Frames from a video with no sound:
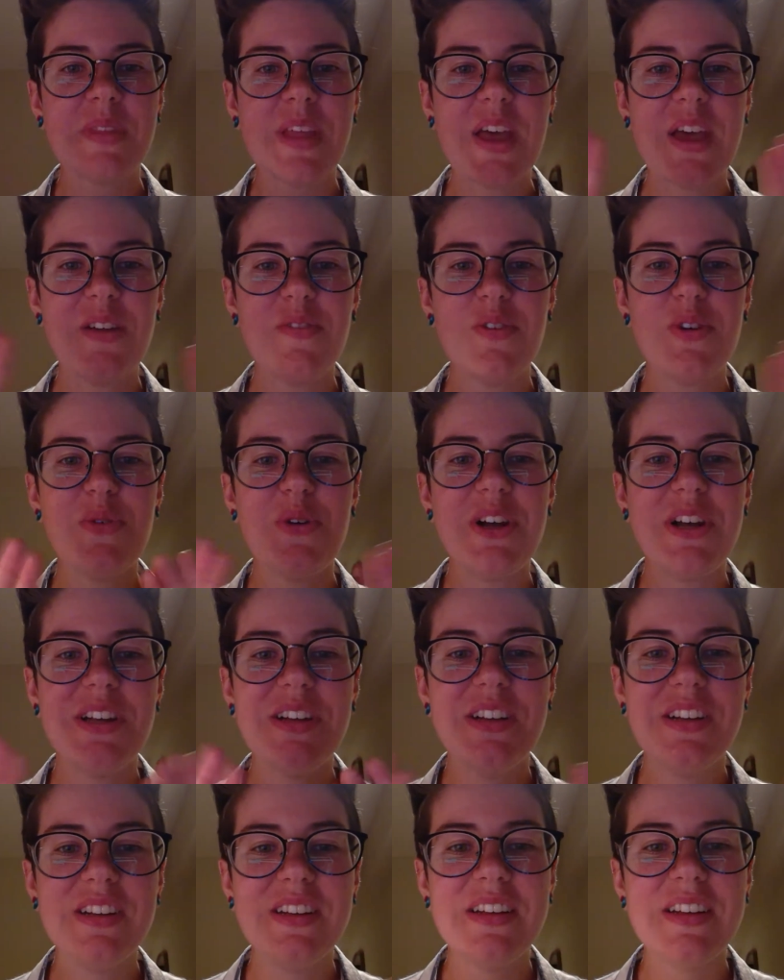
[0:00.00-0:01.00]
Hi
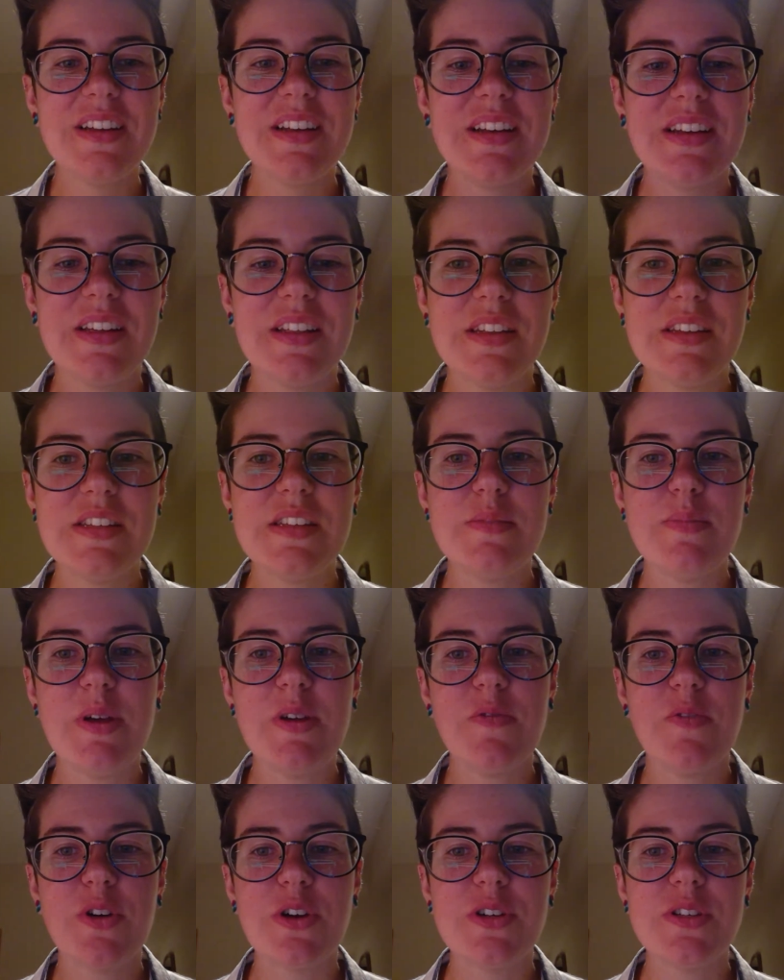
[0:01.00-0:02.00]
everyone, this is
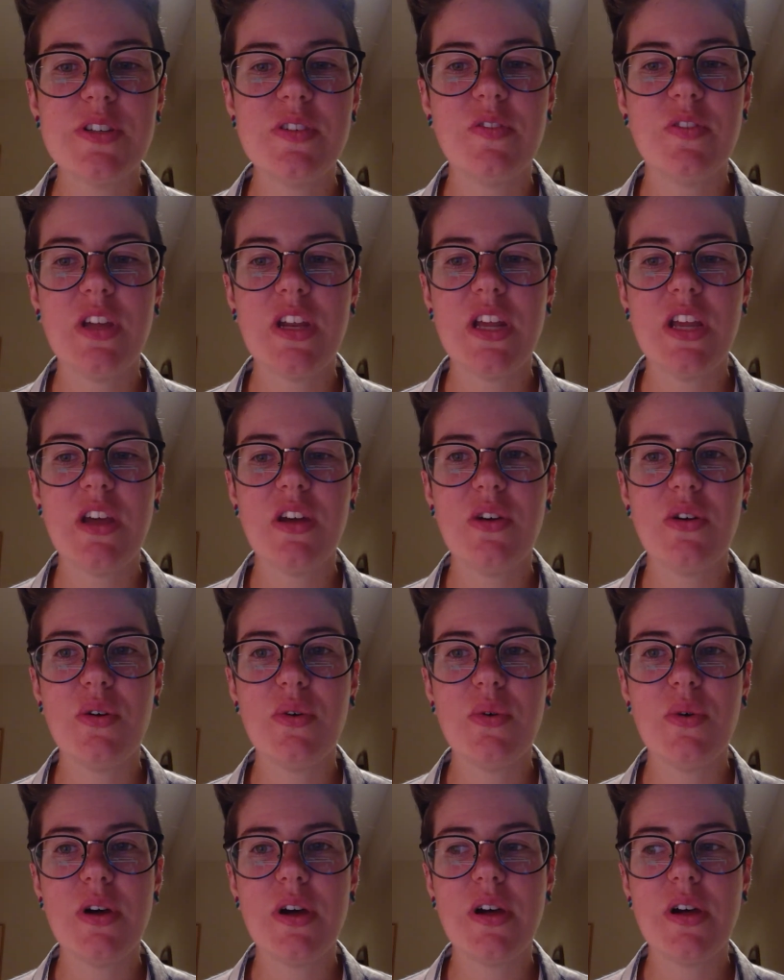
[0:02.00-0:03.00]
my first
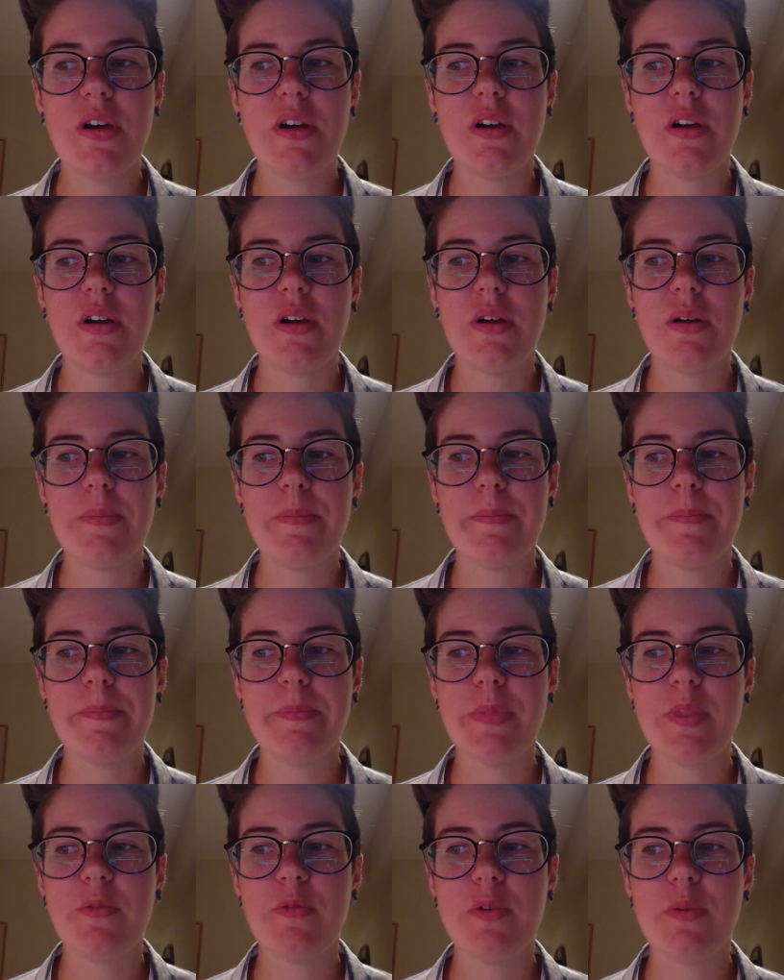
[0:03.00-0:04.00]
video
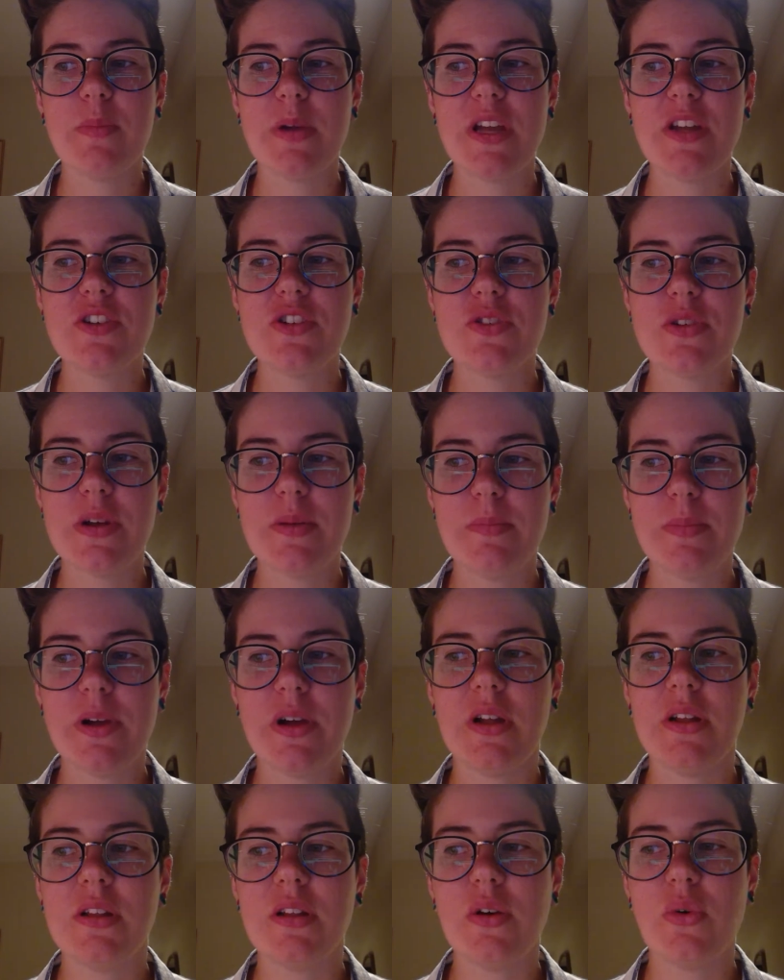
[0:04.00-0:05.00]
from my trip
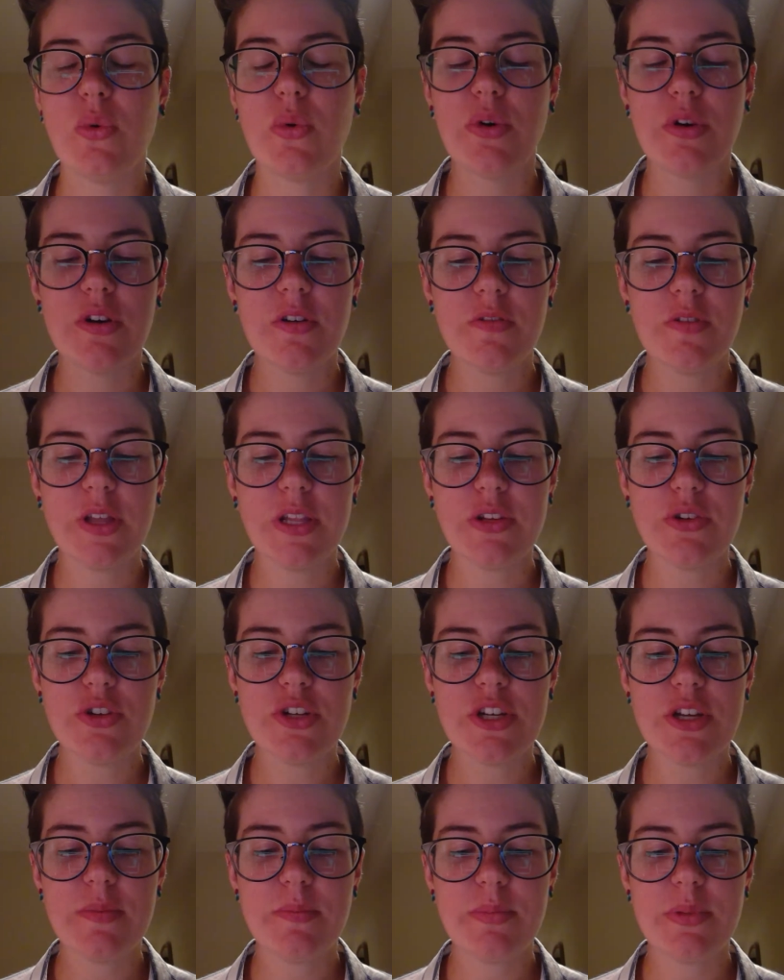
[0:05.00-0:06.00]
on the Horner
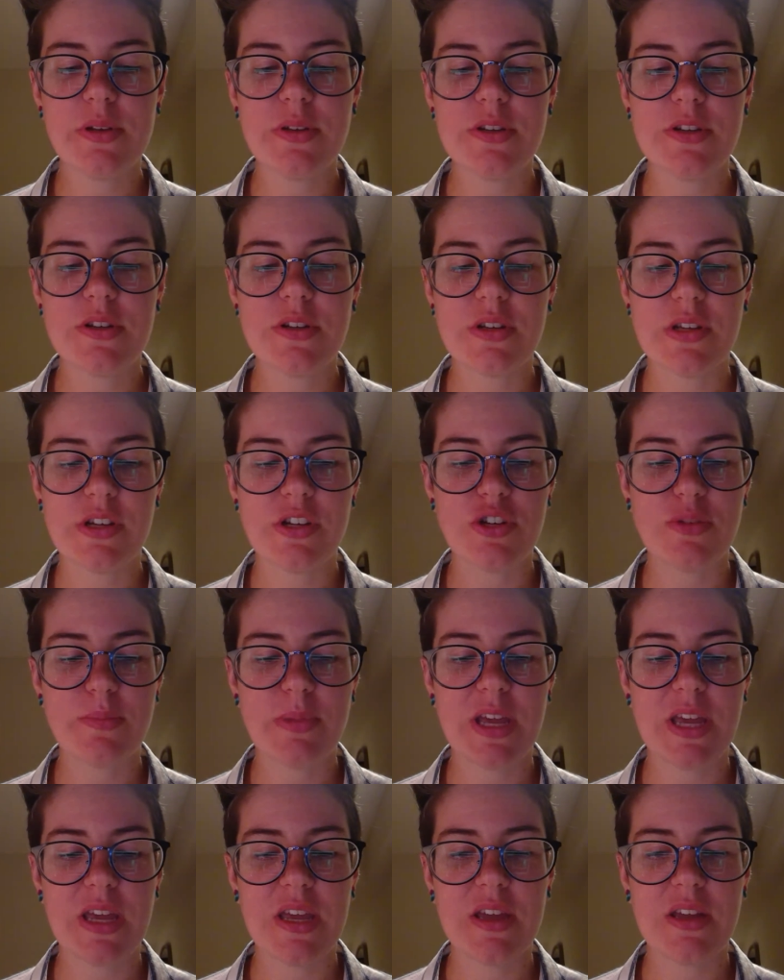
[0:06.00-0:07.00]
Fellowship to
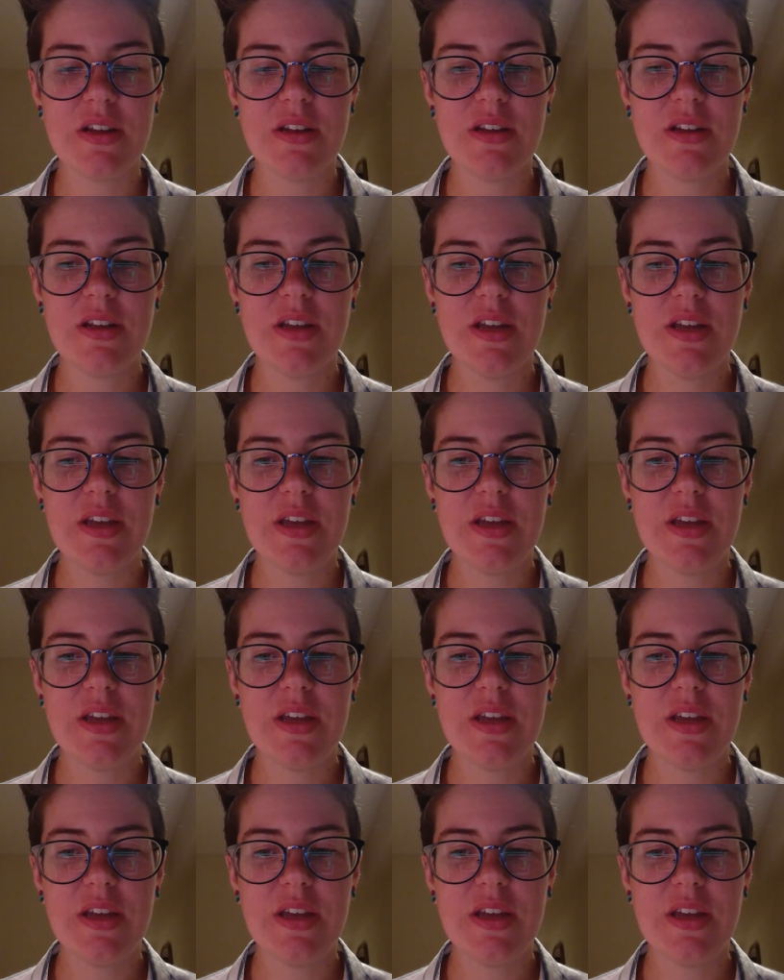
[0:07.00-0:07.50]
Japan,